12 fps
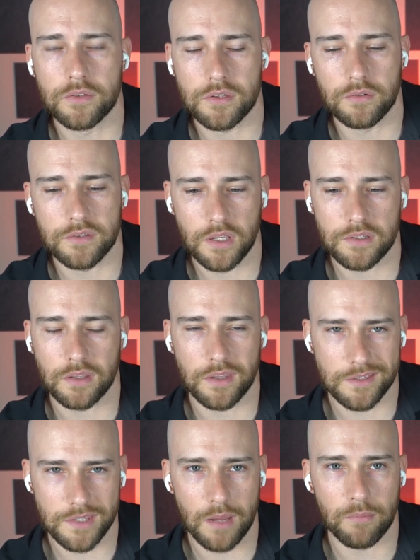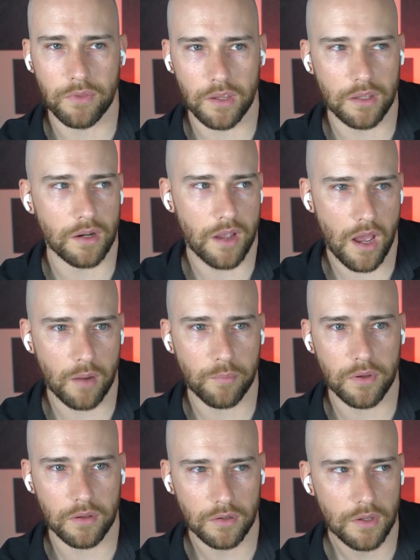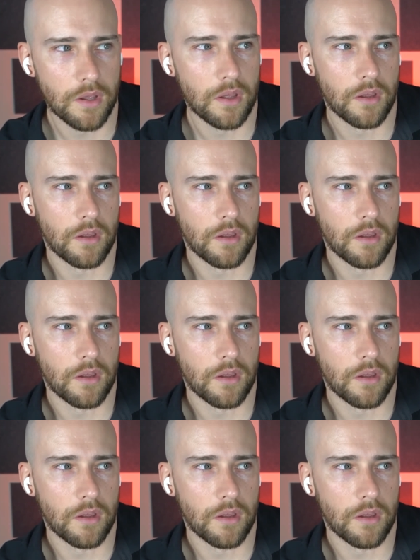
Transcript: So it sounds like that same thing in a cockpit. Yeah.